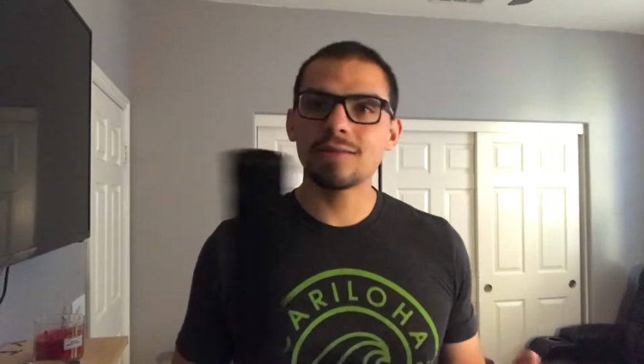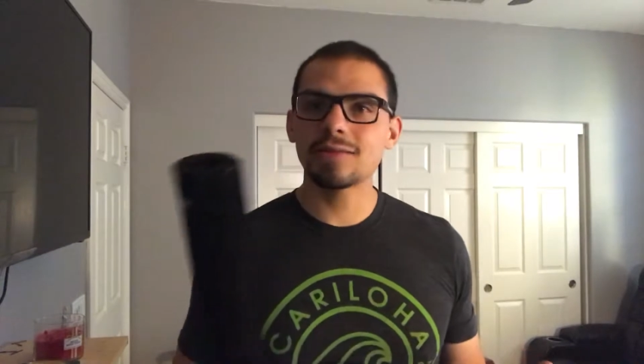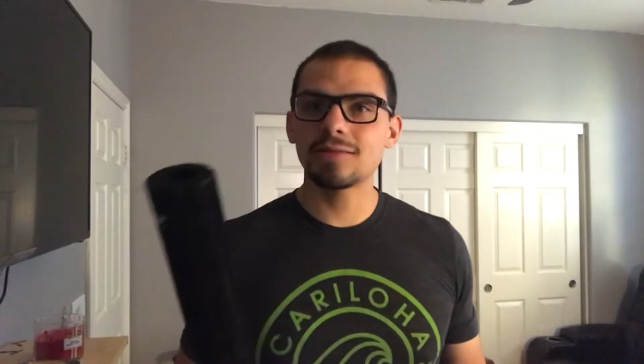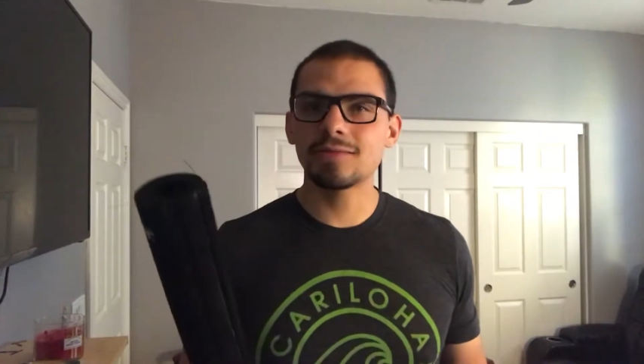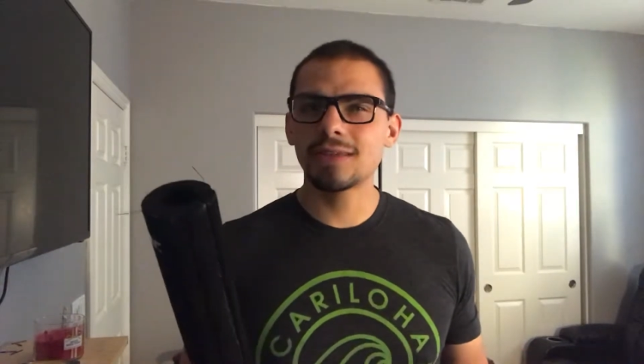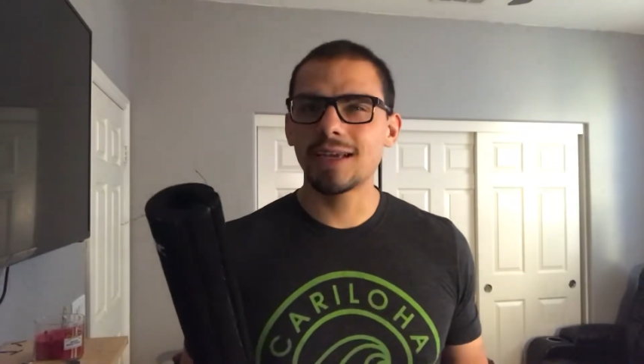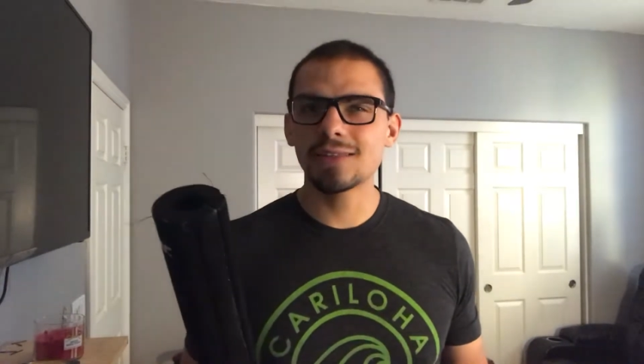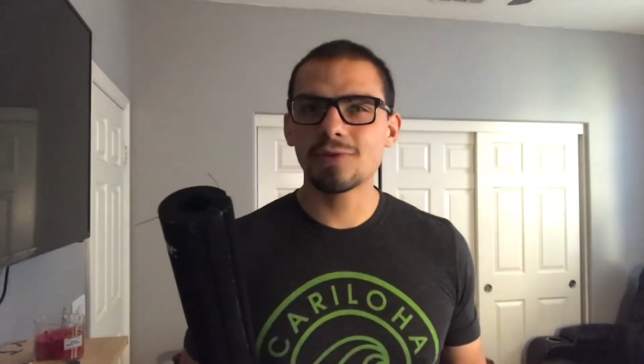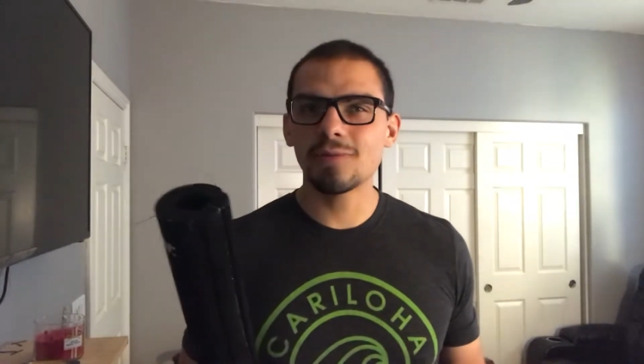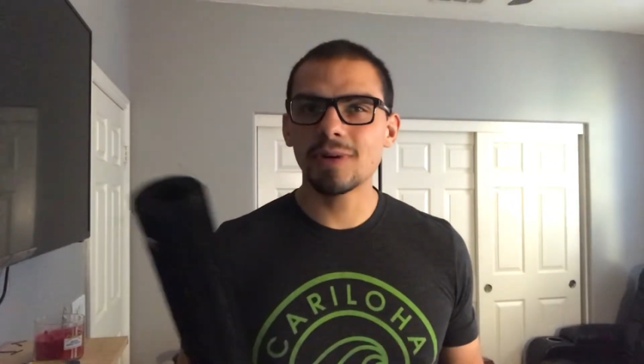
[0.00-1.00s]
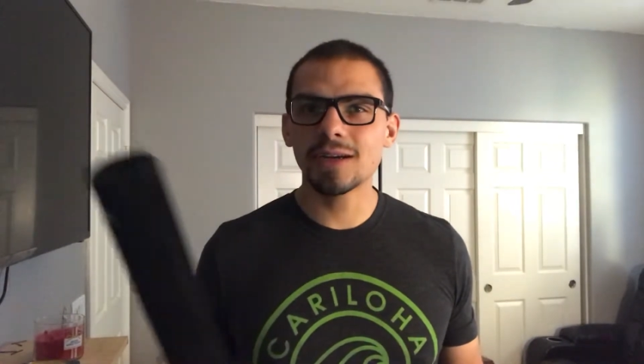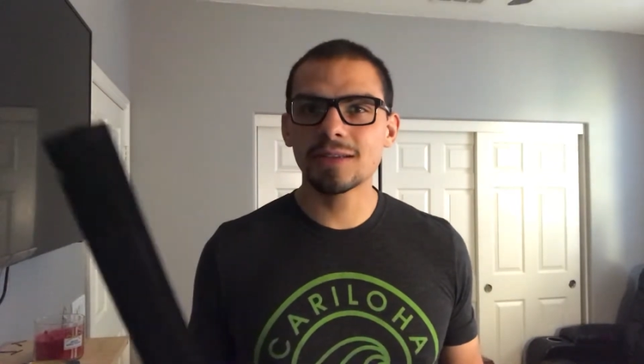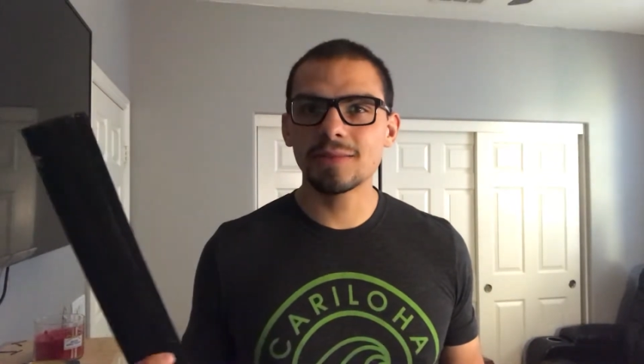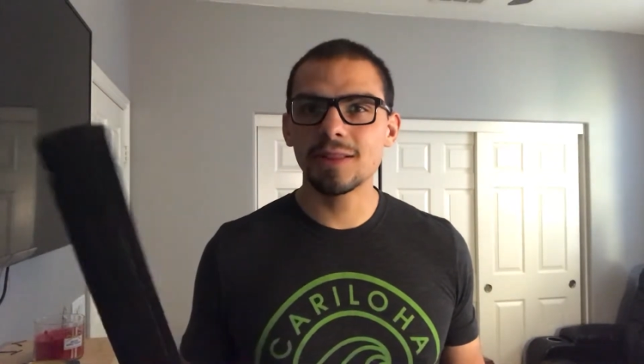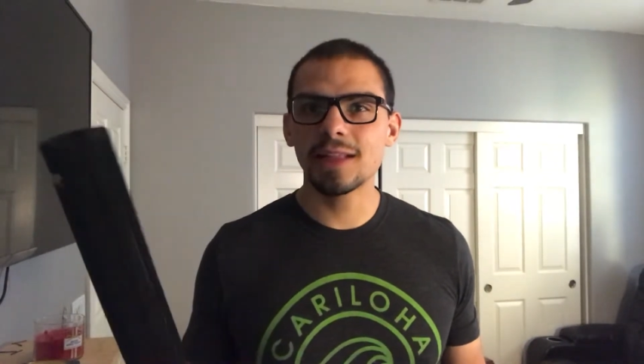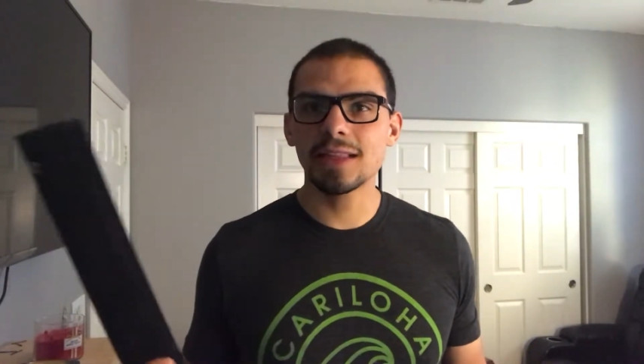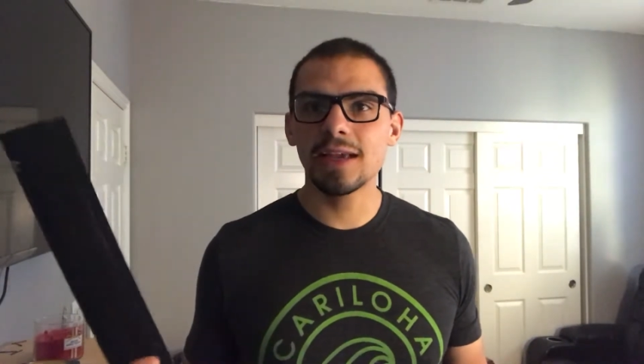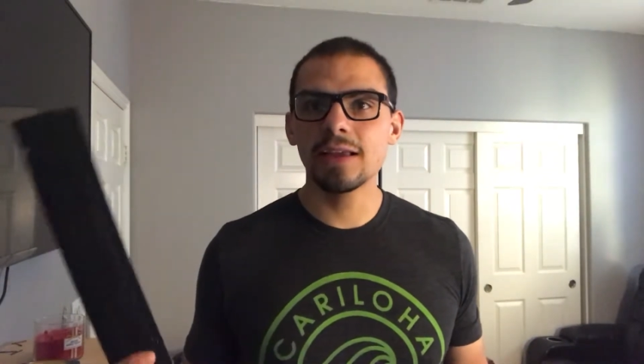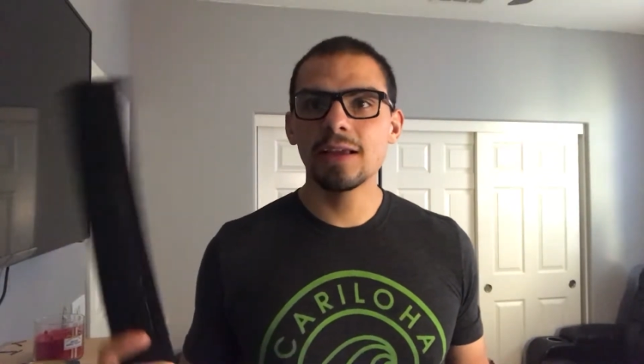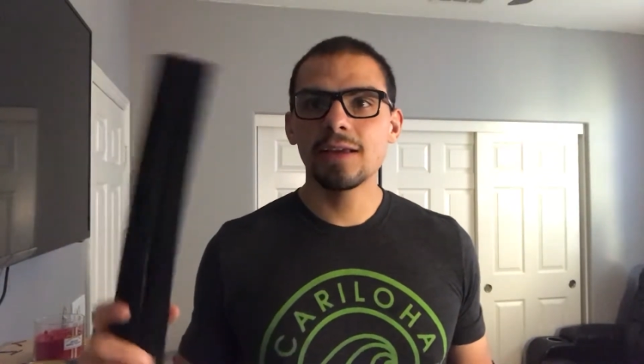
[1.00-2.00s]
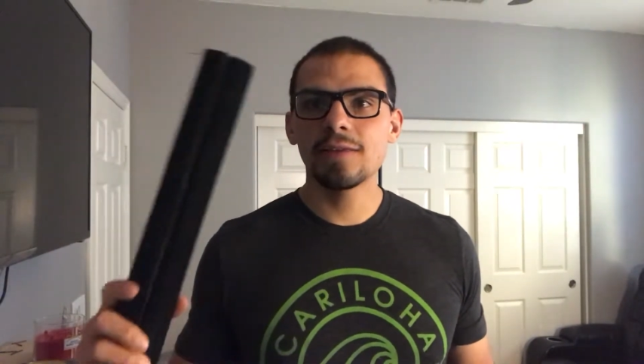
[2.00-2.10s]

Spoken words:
it was $10-12, something like that.